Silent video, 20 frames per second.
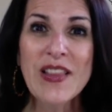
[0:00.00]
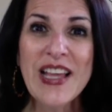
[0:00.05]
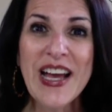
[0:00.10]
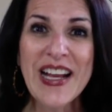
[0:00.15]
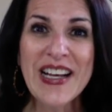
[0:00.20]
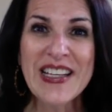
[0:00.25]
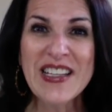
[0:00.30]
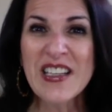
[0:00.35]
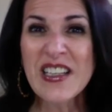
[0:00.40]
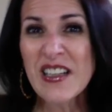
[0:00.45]

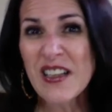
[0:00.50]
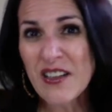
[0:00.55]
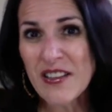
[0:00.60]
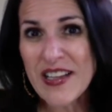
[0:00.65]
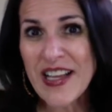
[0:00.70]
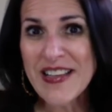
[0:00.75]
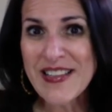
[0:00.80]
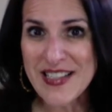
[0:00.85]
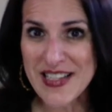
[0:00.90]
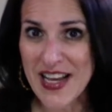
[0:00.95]
that you
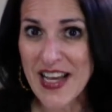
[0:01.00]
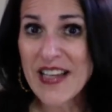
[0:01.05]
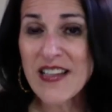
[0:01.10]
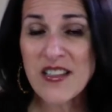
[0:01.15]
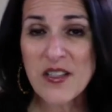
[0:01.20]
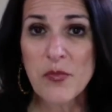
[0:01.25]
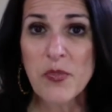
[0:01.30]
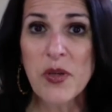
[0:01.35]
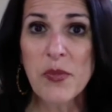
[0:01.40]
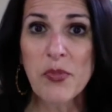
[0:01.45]
know that's
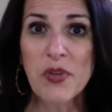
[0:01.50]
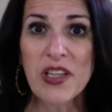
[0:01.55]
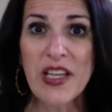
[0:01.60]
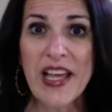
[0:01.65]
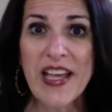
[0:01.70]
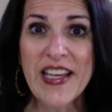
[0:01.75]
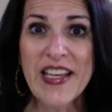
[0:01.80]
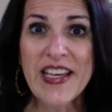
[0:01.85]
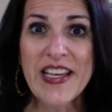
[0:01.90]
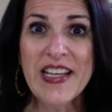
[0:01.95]
nice and people
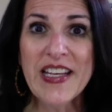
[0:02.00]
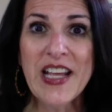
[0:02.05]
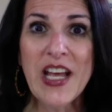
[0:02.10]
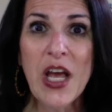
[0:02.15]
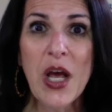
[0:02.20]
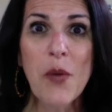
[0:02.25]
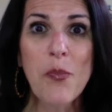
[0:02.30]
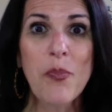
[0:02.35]
like it